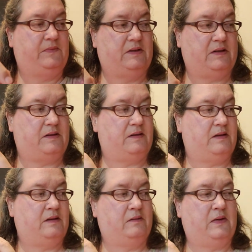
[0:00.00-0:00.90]
Just
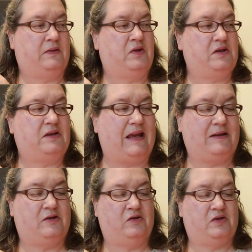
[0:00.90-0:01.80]
with just,
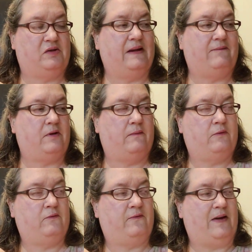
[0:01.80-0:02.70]
that's just
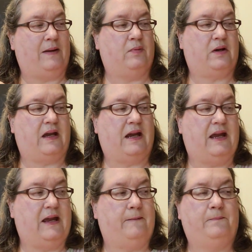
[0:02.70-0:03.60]
leftover fabric I
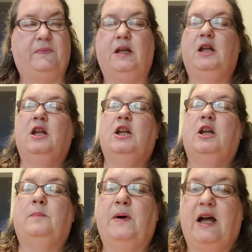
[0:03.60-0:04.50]
had.
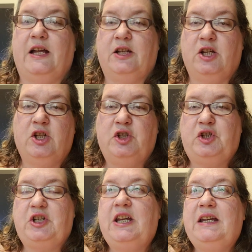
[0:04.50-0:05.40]
But
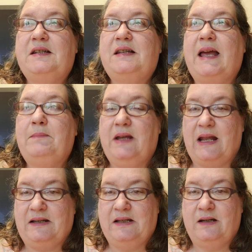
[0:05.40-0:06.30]
she sent me, and
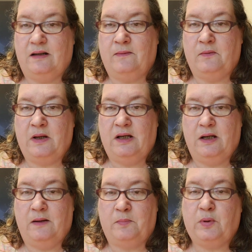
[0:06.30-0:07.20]
I did it in
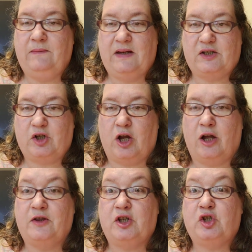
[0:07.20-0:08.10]
a previous
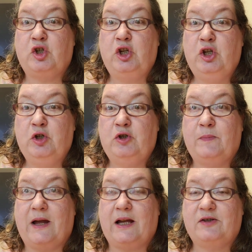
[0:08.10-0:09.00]
haul, this huge
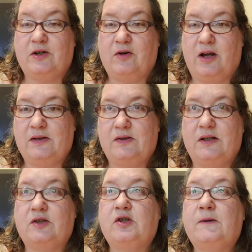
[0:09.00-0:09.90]
box of cross
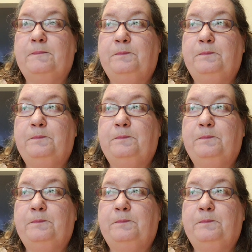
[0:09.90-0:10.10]
stitch.